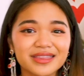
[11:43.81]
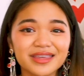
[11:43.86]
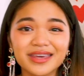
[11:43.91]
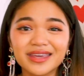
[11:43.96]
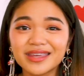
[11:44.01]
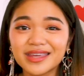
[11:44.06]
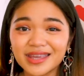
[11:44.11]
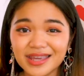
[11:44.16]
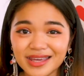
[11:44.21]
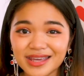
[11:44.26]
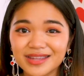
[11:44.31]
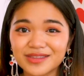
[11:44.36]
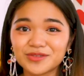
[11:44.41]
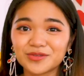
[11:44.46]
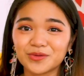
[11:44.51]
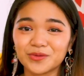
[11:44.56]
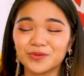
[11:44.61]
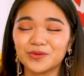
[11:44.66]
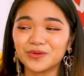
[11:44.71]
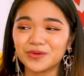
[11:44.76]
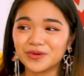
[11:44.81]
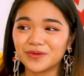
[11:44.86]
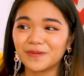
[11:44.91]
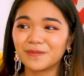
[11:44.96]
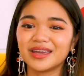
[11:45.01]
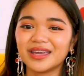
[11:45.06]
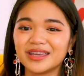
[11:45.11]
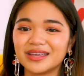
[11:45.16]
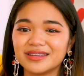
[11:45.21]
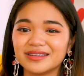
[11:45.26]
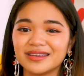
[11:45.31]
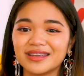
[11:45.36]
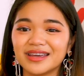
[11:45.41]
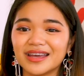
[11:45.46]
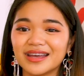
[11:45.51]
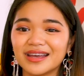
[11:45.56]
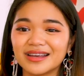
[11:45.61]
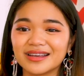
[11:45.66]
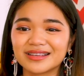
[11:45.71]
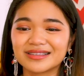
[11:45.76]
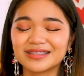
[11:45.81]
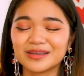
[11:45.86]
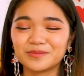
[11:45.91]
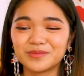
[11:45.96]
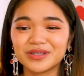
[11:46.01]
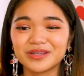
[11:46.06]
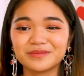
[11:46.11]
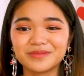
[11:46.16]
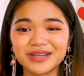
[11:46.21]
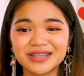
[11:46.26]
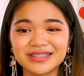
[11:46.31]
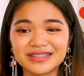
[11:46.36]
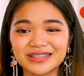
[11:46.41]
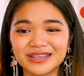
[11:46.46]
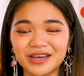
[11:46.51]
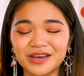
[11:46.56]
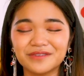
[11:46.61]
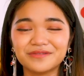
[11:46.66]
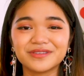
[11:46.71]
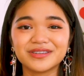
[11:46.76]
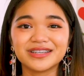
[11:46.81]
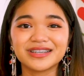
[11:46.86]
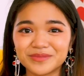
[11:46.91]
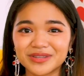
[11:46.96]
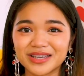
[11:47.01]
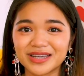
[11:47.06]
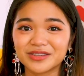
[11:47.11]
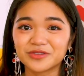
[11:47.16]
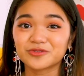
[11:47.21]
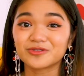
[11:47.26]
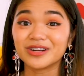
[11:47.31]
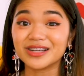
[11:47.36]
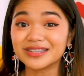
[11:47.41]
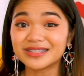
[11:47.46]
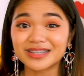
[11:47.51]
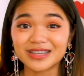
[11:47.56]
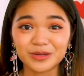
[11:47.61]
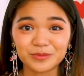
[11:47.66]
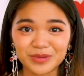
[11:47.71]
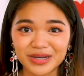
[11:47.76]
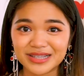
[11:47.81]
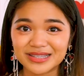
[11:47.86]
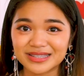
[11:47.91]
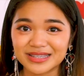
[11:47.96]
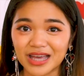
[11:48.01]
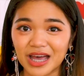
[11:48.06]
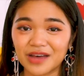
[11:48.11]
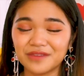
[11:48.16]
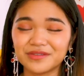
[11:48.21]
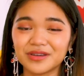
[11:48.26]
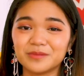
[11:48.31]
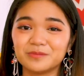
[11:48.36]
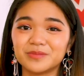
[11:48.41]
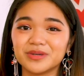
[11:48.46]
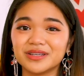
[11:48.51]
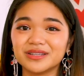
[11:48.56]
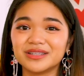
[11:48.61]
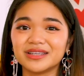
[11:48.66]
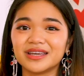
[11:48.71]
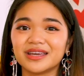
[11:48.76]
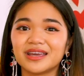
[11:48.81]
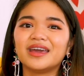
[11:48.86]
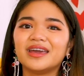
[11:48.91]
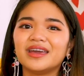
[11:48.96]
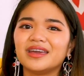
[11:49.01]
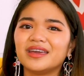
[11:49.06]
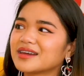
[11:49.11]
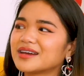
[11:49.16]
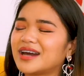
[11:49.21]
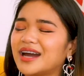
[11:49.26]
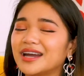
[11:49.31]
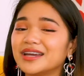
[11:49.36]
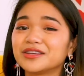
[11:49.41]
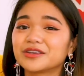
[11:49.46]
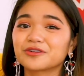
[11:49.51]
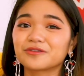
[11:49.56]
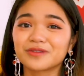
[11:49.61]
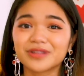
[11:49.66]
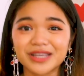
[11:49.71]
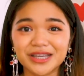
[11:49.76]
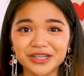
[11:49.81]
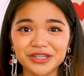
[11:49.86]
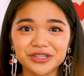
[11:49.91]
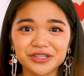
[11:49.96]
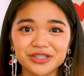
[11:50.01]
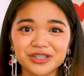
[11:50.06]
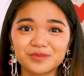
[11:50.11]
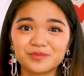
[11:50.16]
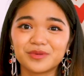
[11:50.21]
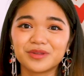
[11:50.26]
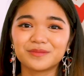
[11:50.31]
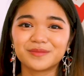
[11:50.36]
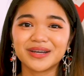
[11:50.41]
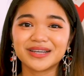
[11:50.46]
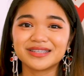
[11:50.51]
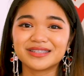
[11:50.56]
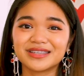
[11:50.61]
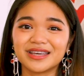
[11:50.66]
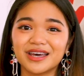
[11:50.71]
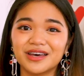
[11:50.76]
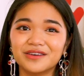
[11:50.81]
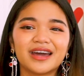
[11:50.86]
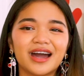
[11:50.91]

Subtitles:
key tool in accepting myself and trusting myself and building a kinder relationship with myself.